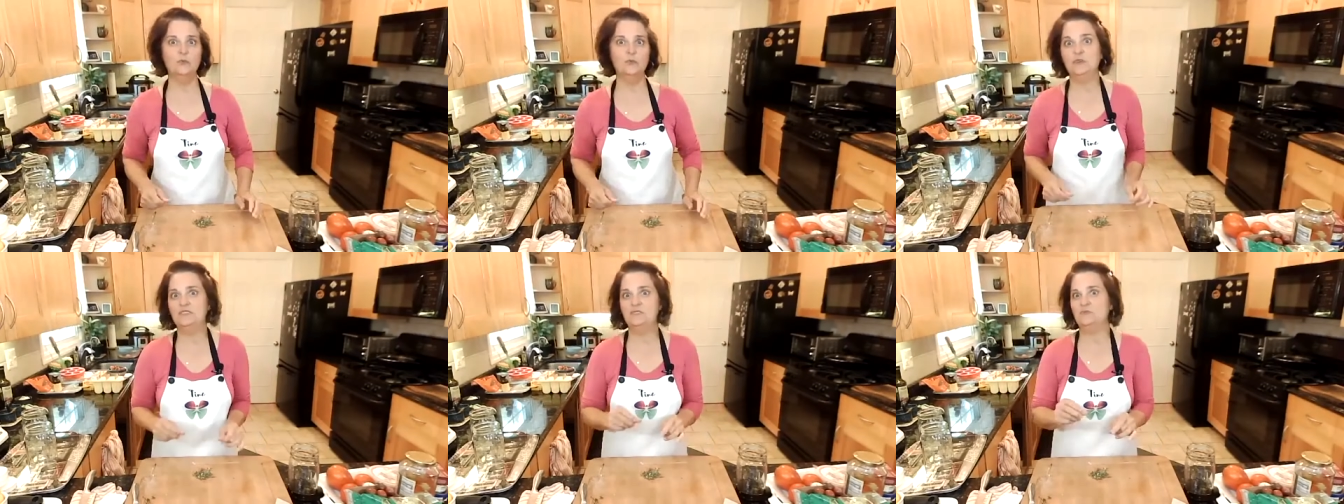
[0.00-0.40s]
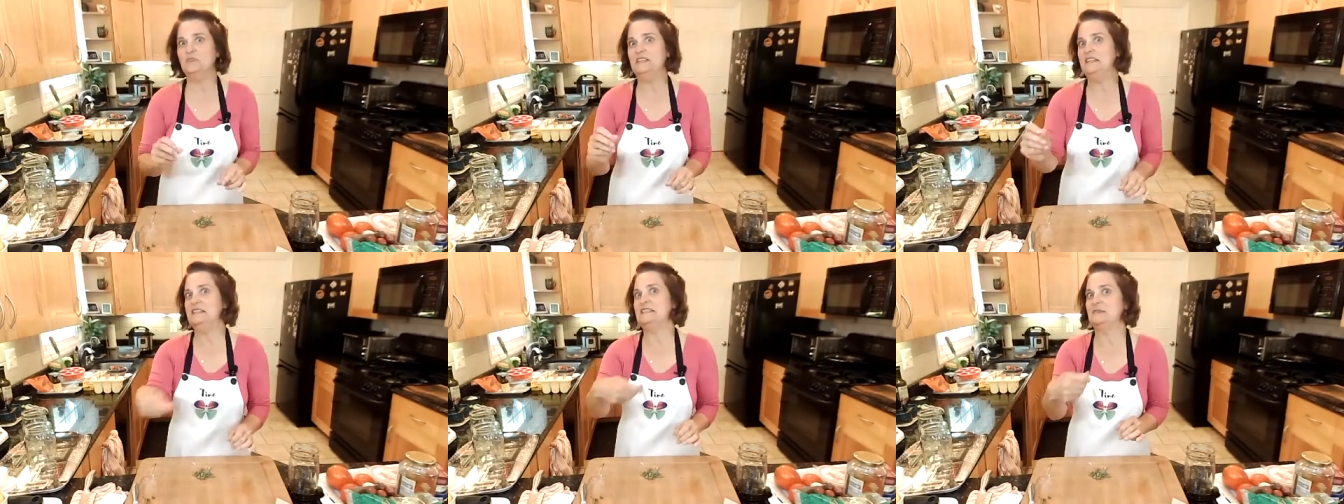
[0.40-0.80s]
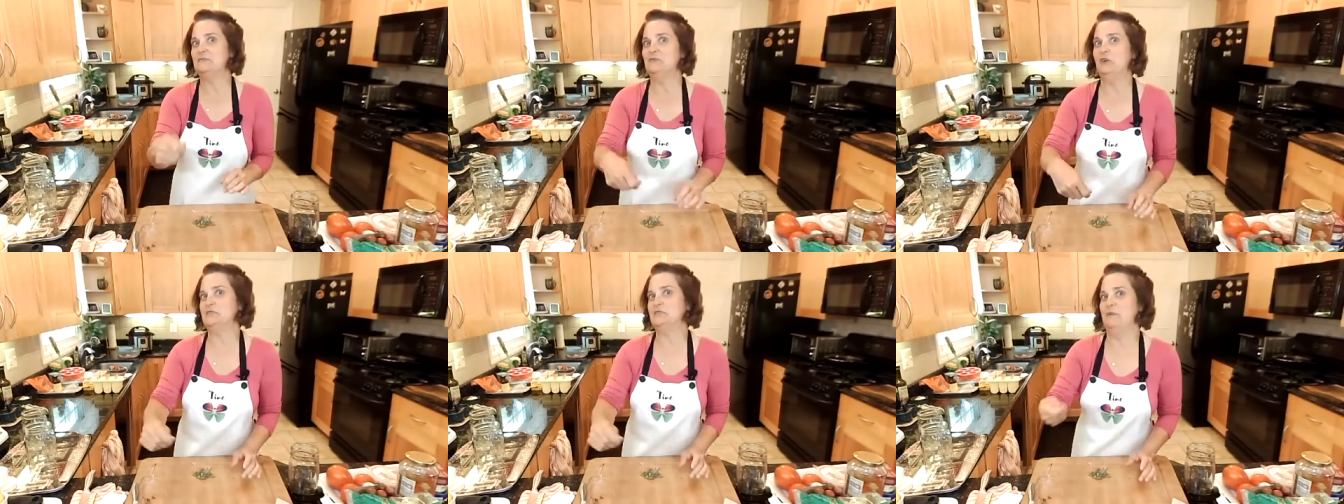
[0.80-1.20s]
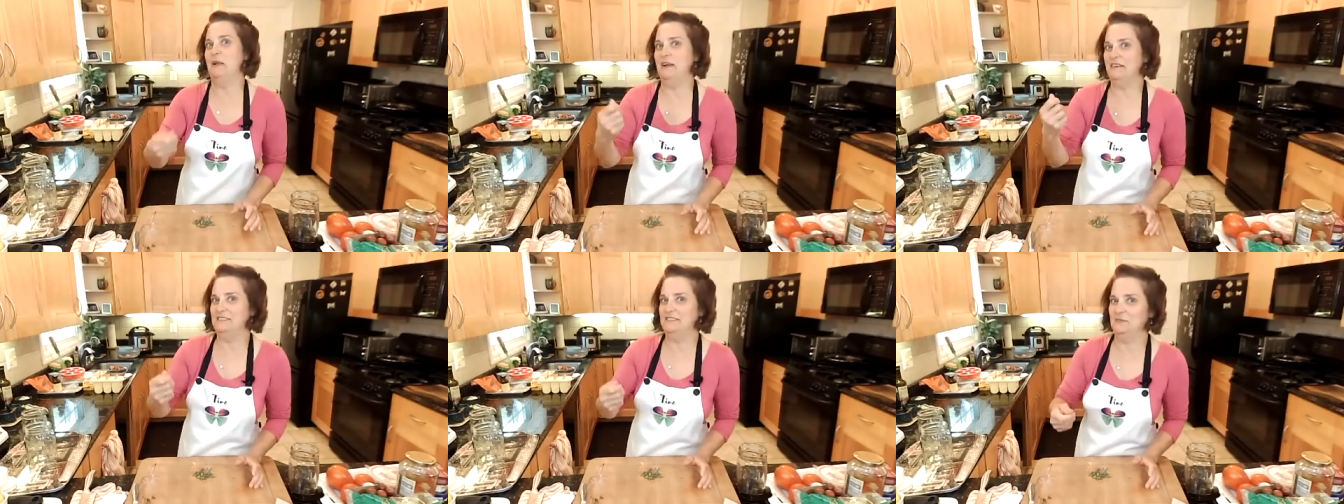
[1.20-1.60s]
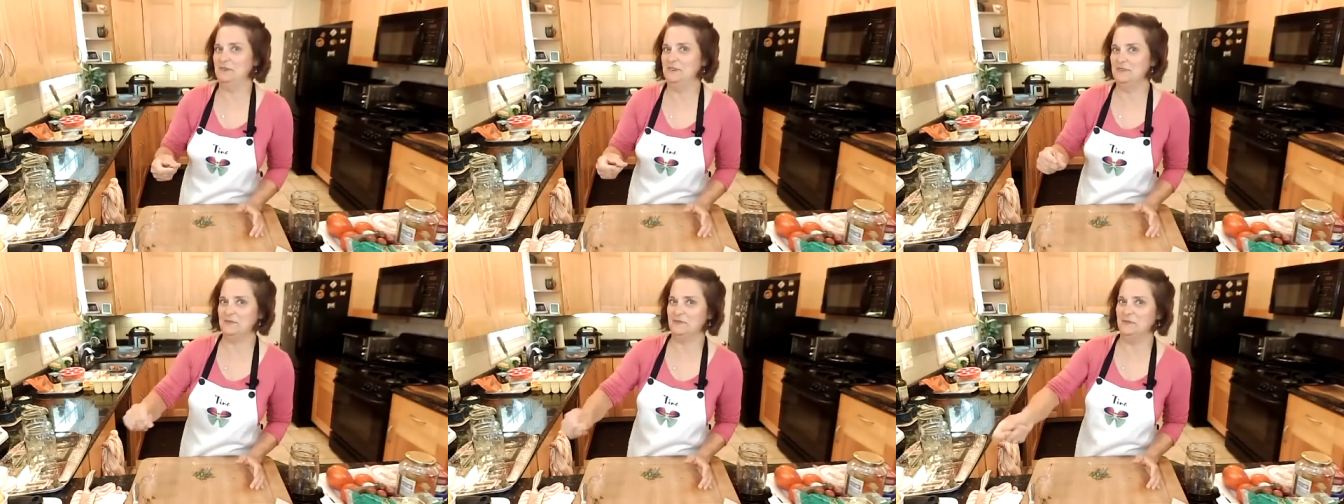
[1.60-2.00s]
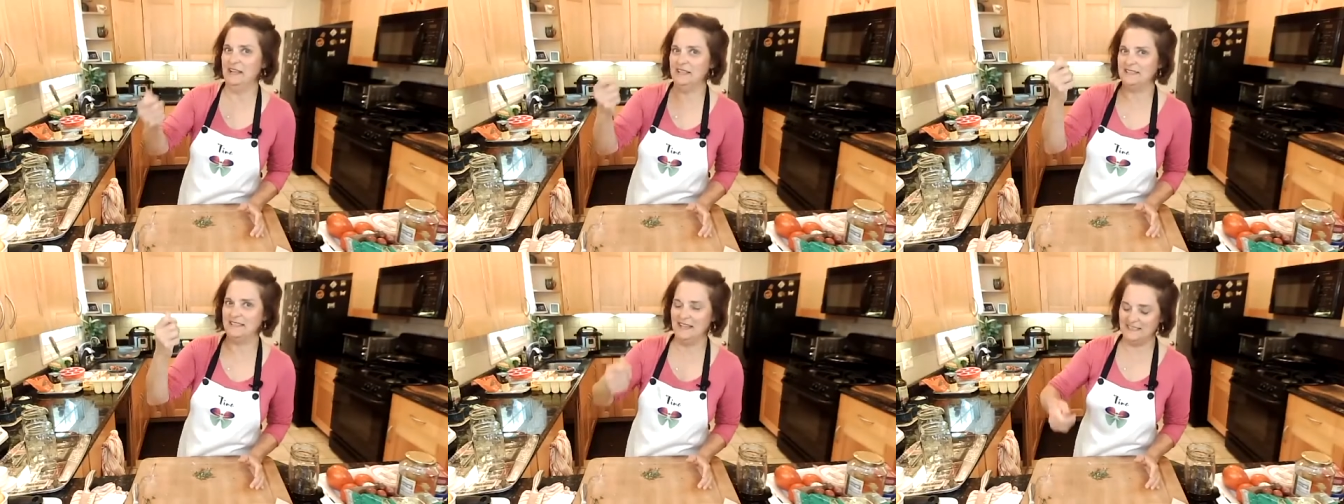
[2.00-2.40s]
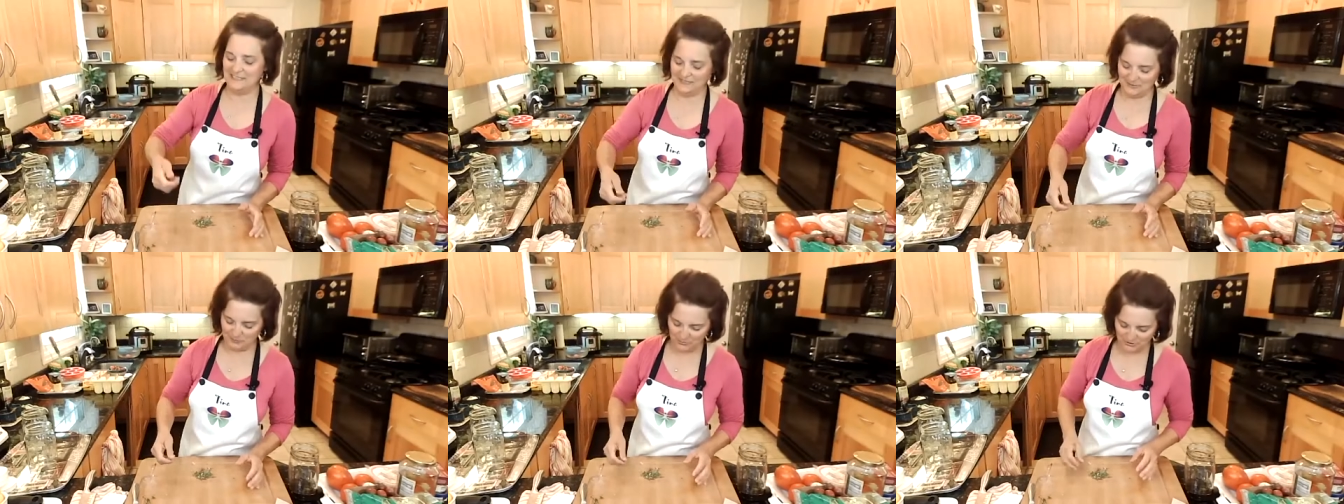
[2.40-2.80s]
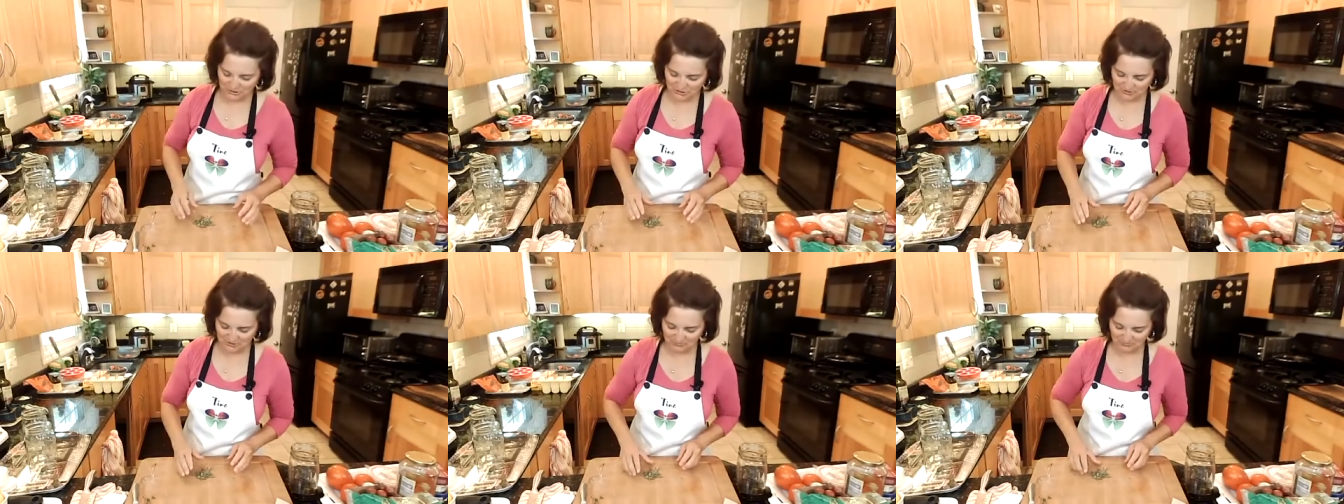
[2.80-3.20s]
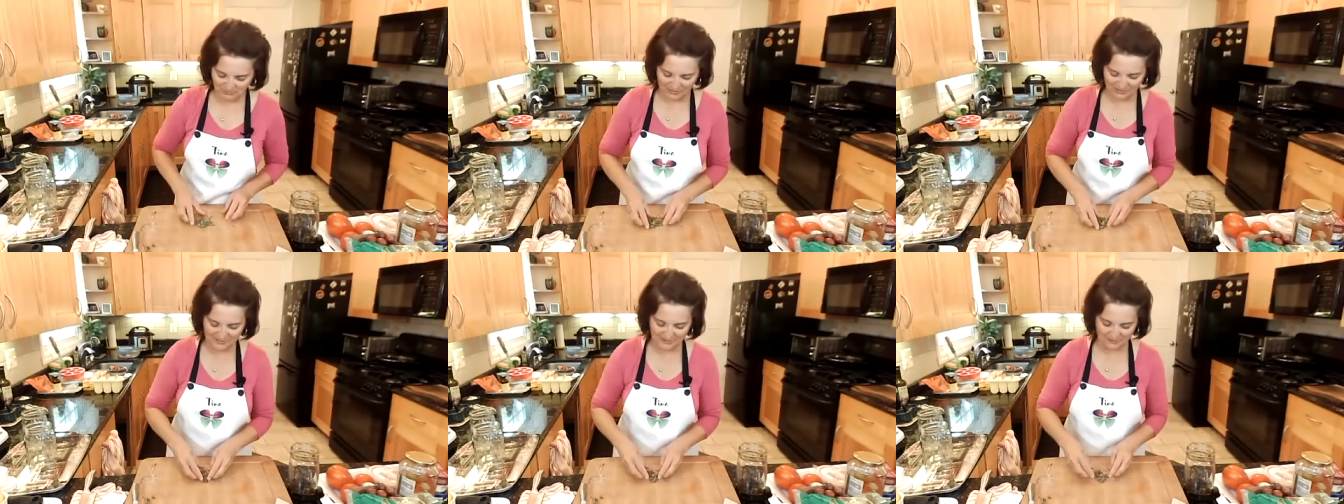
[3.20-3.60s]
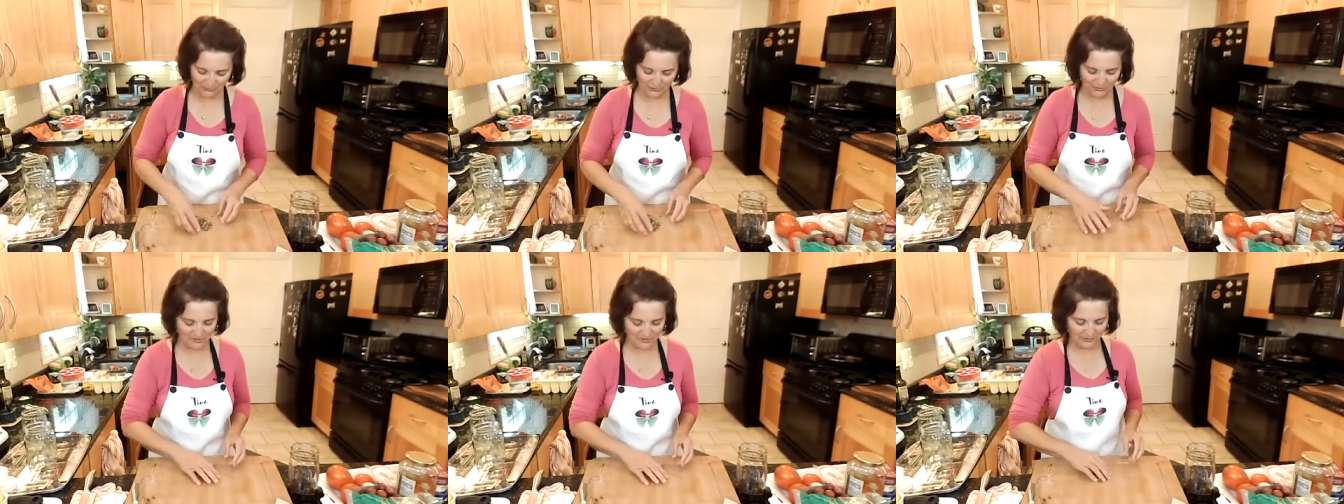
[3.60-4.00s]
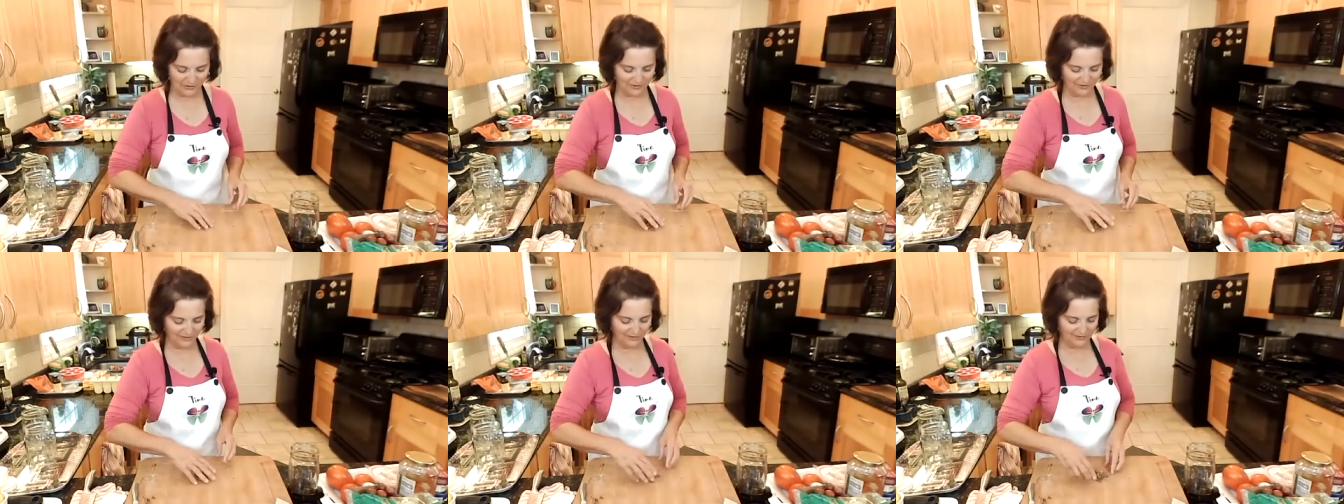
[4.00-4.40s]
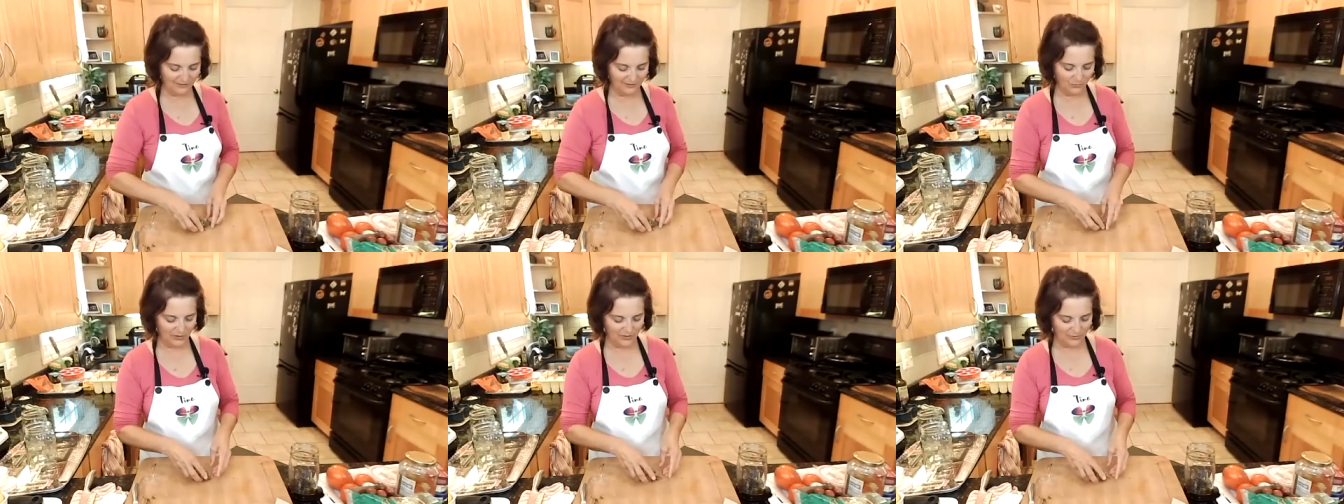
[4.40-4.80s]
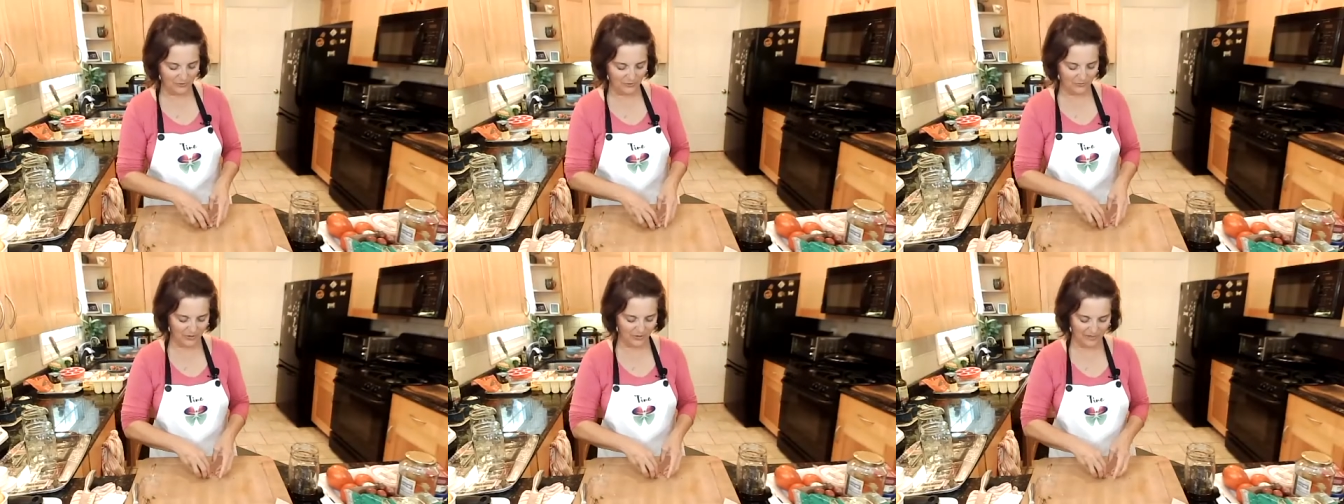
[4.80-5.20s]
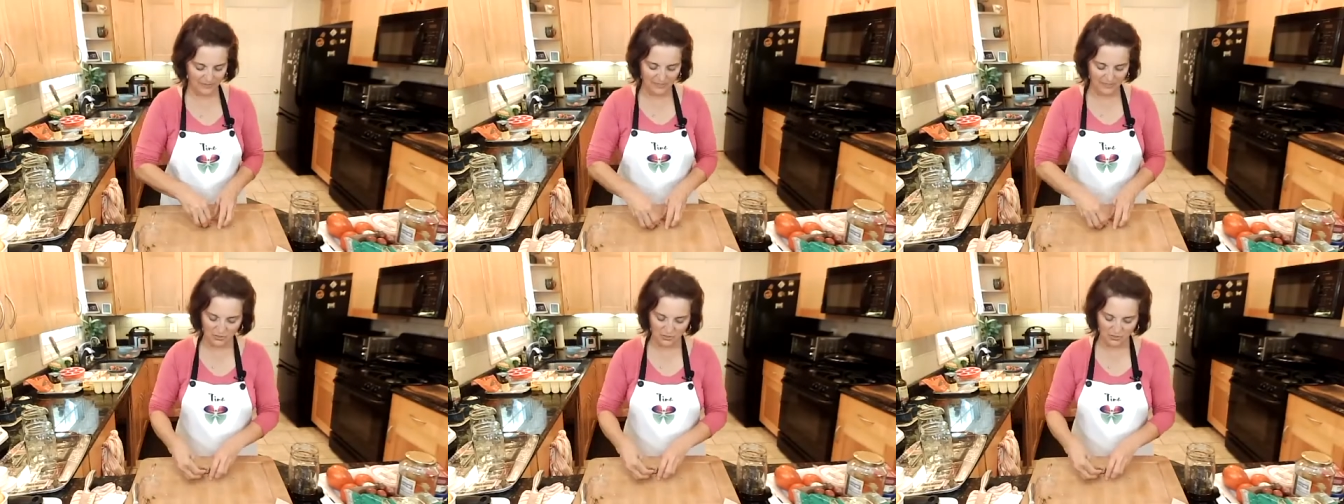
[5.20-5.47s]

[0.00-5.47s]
we needed some rosemary. So we just went outside to the bush and picked some rosemary, and away we went.